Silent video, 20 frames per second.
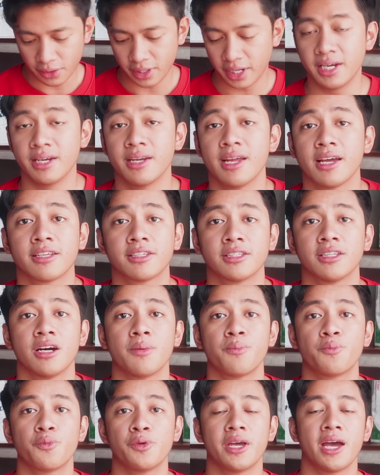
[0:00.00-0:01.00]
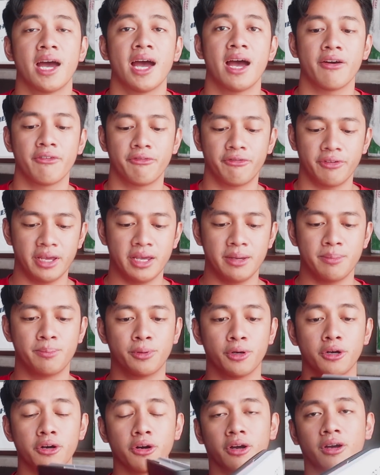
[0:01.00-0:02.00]
Okay, next up, we have a
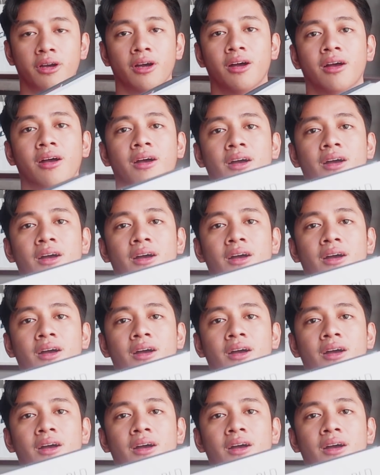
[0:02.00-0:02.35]
book